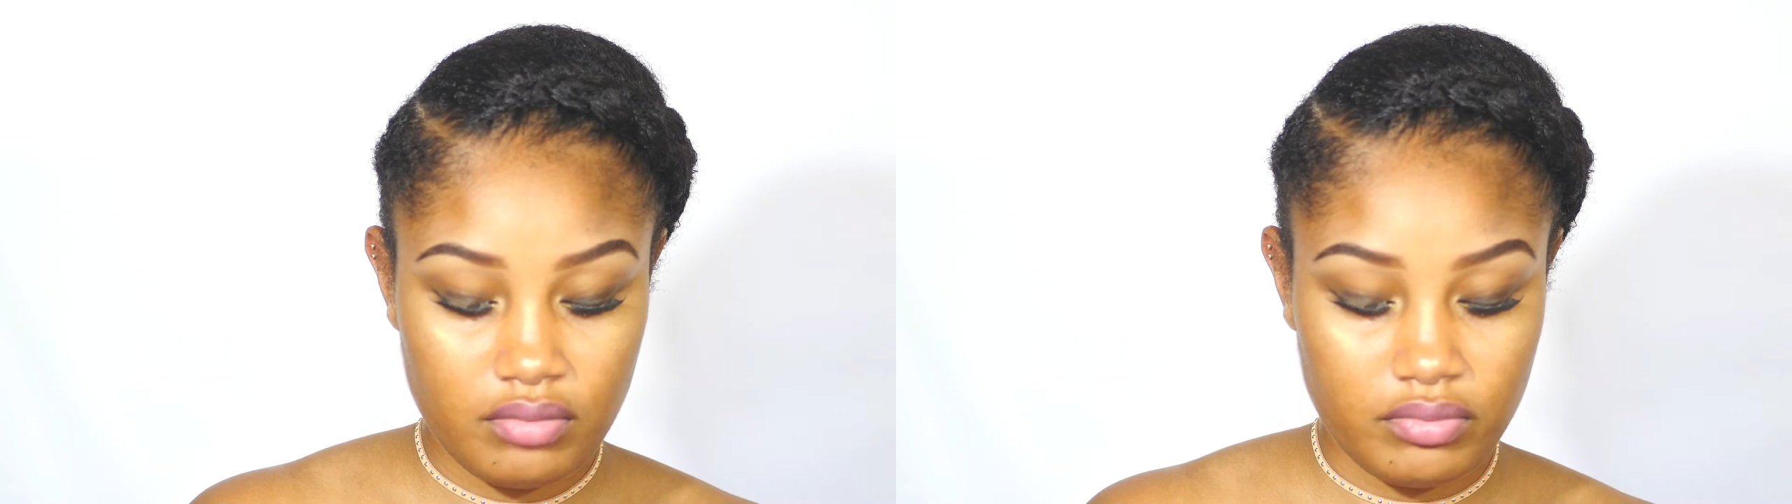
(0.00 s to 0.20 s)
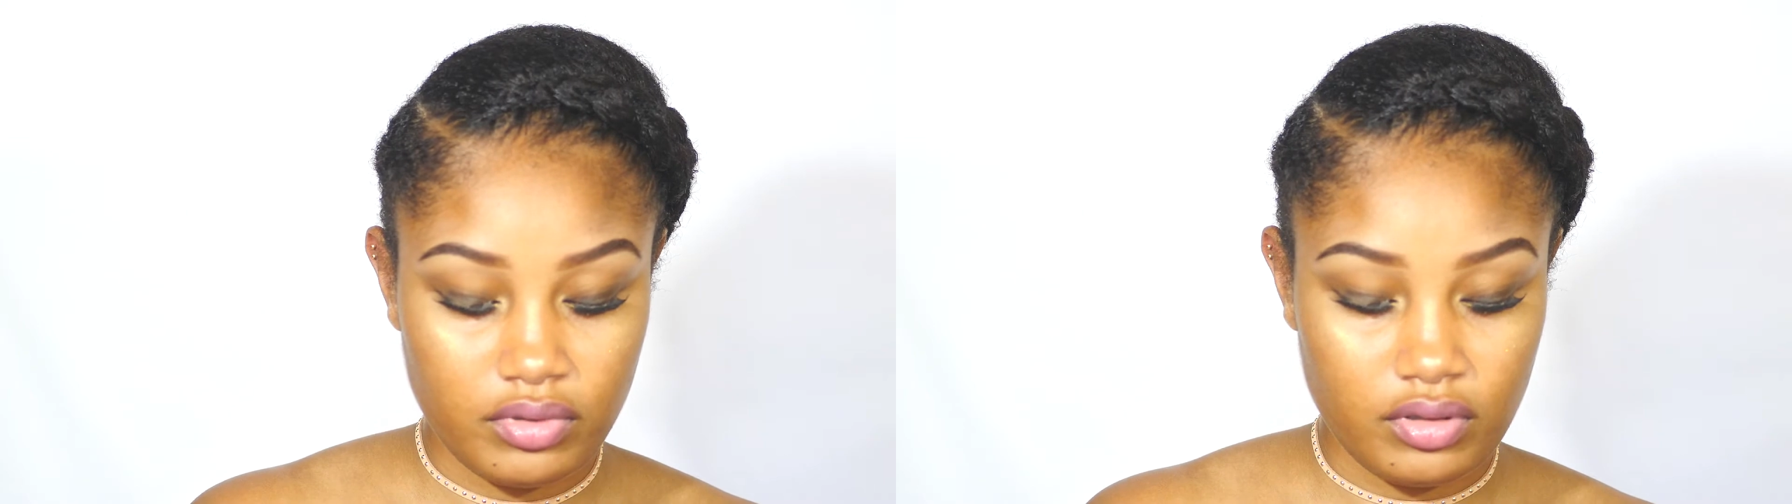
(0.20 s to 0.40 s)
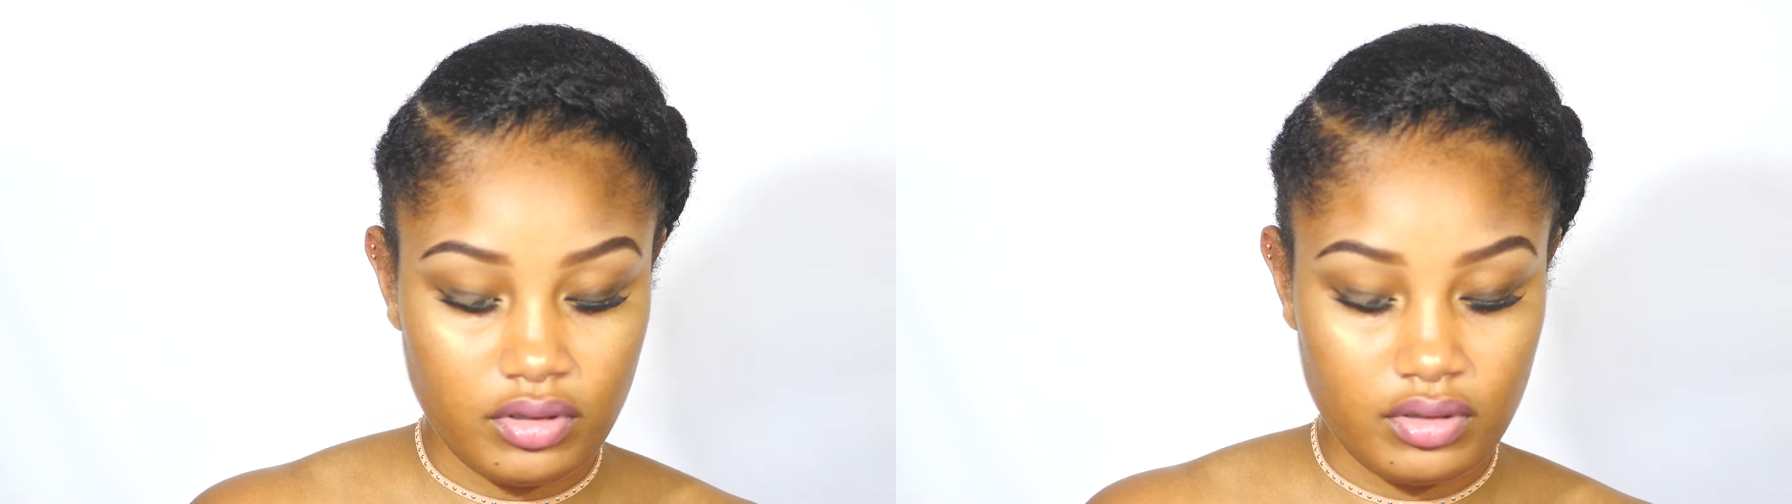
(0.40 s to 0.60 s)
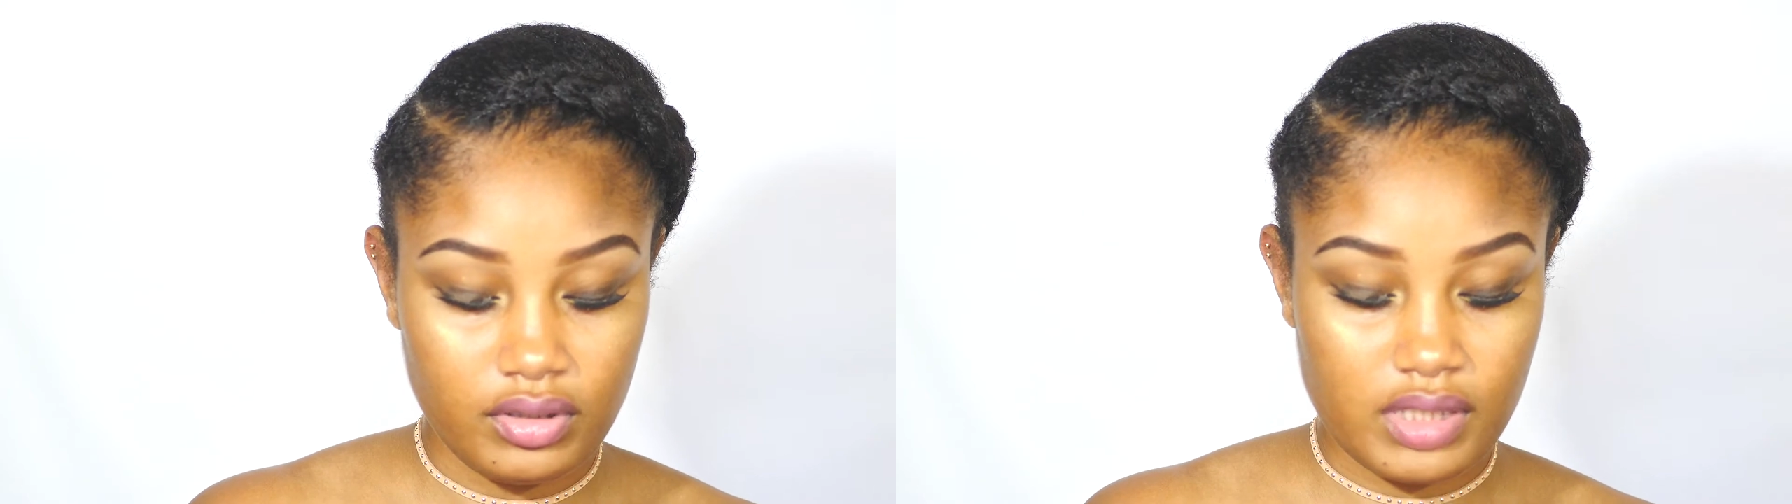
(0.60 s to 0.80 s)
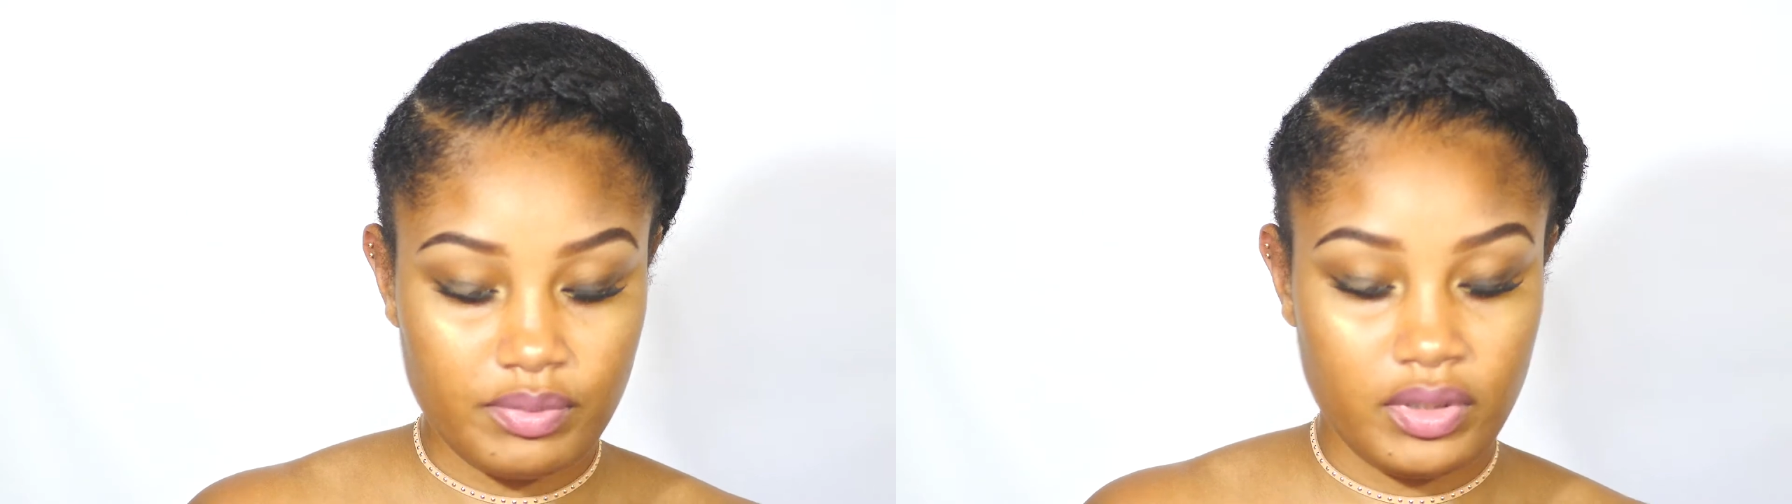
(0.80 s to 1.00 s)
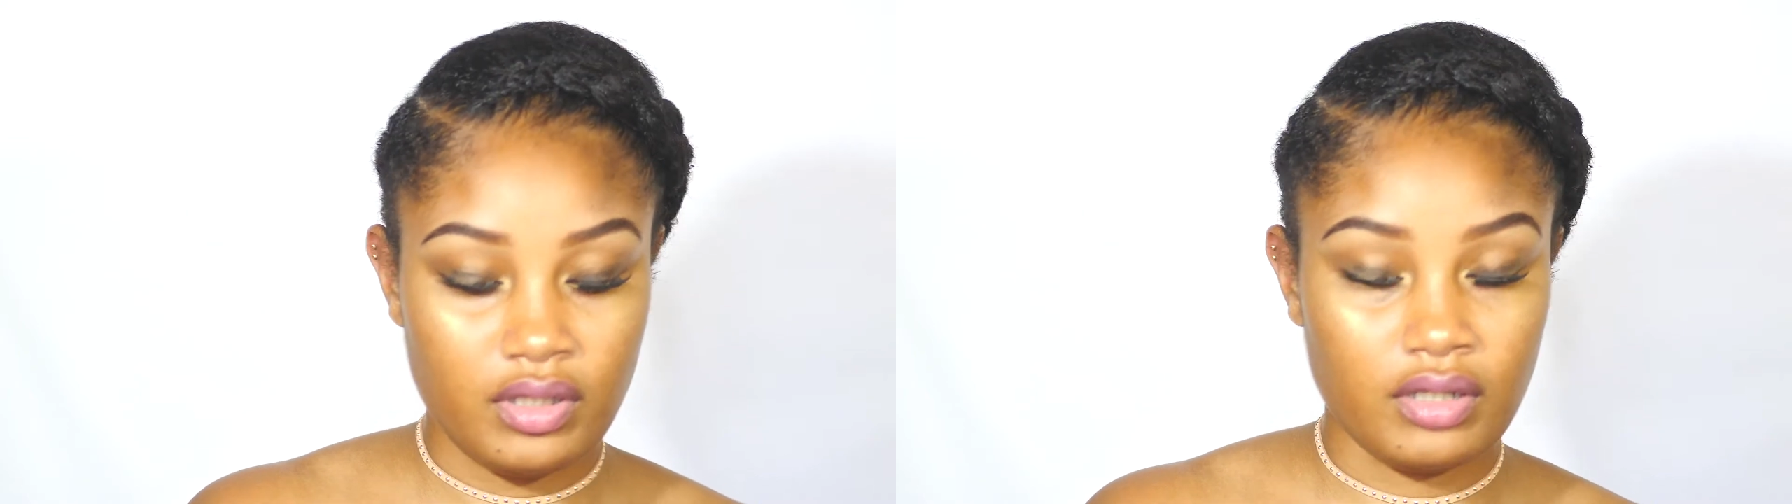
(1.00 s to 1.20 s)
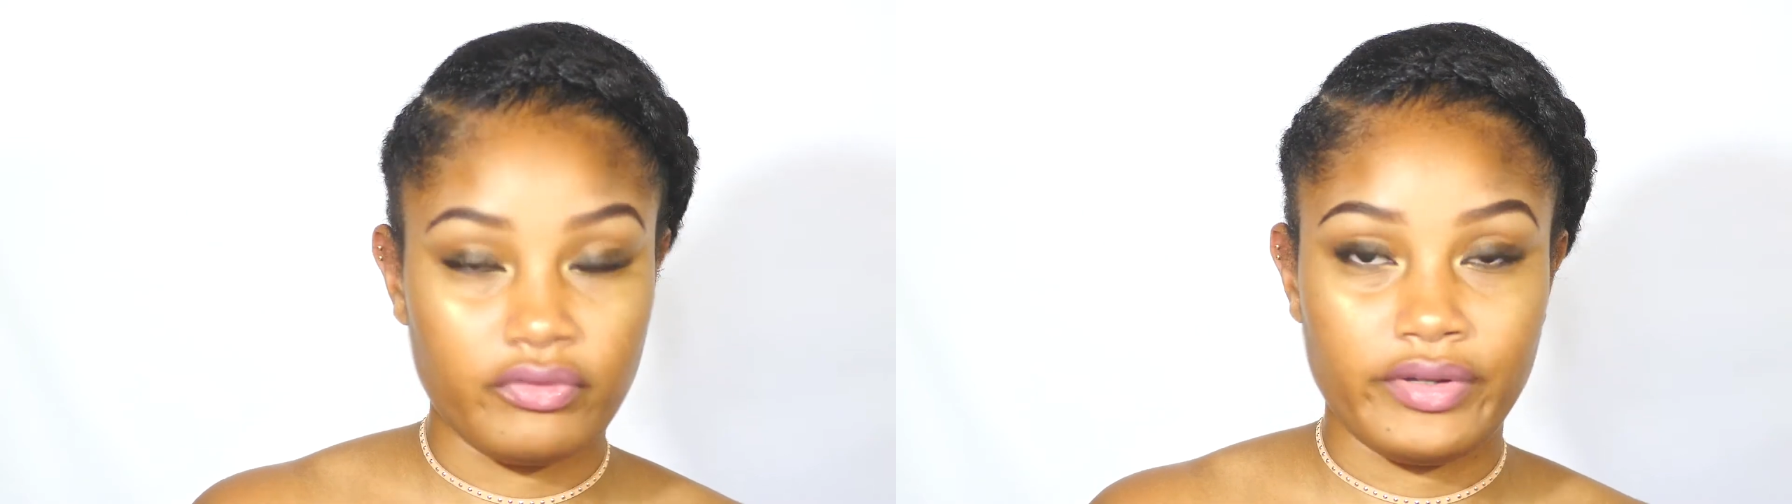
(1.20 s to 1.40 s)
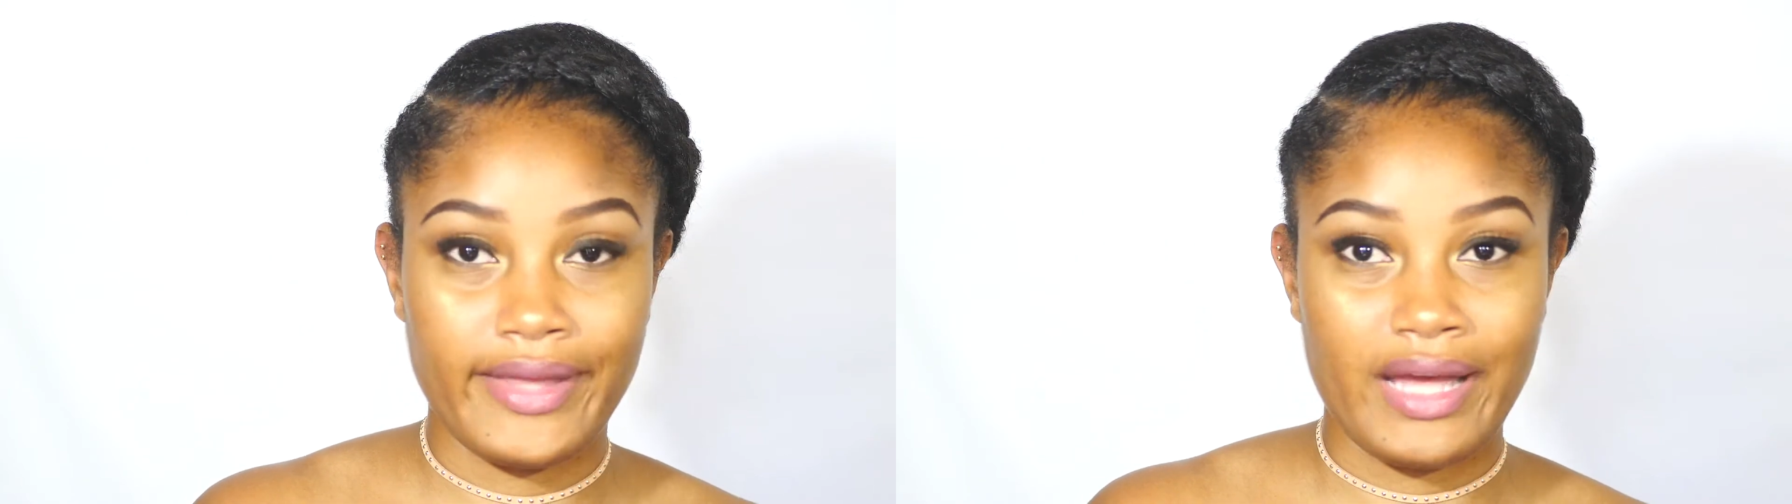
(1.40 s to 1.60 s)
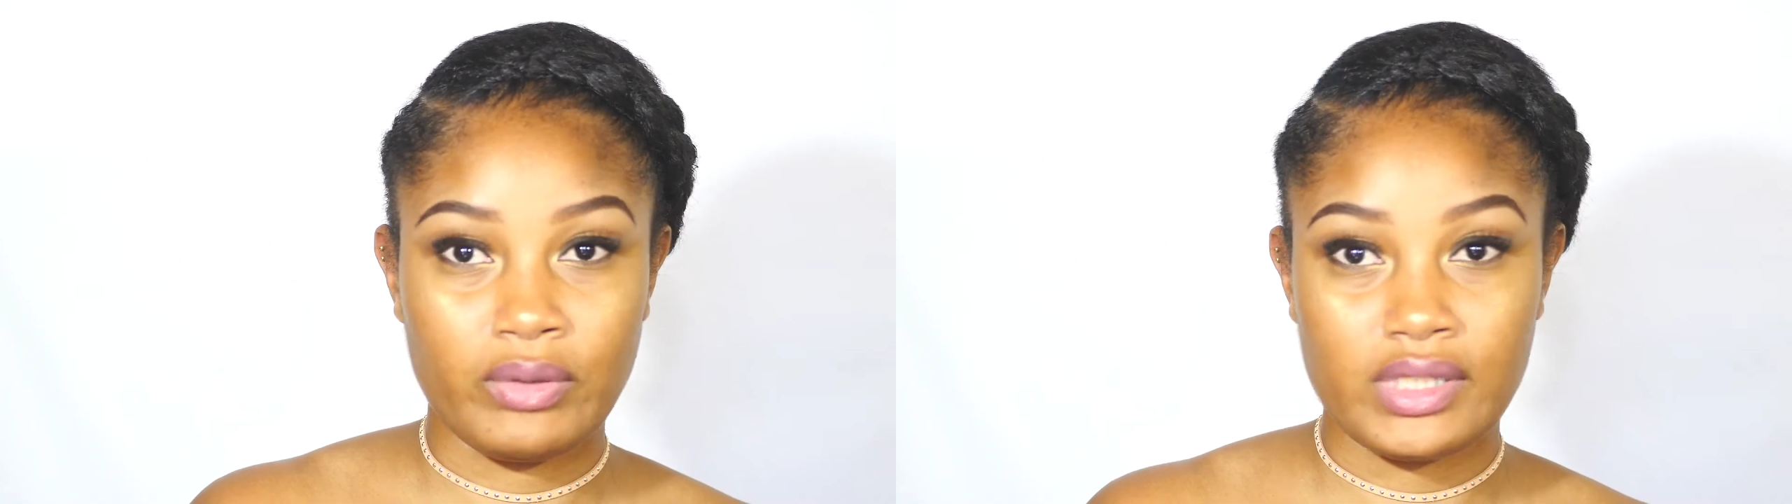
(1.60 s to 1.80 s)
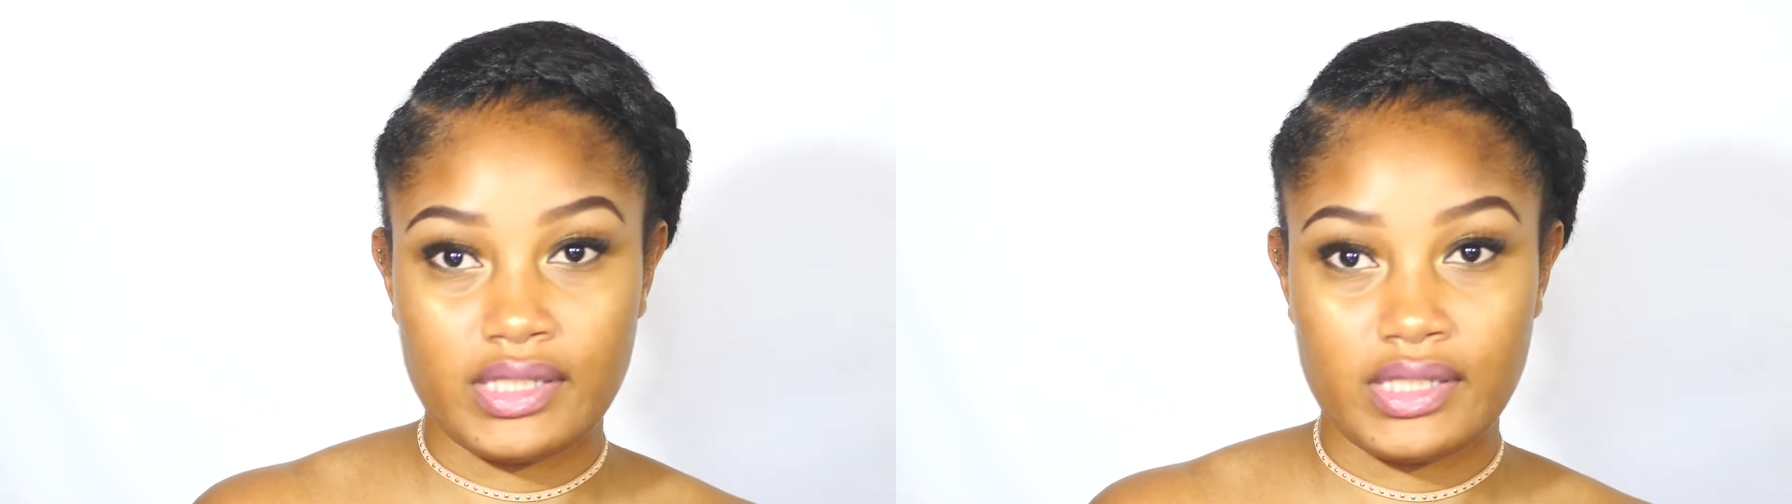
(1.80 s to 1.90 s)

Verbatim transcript: But let's put it on for now and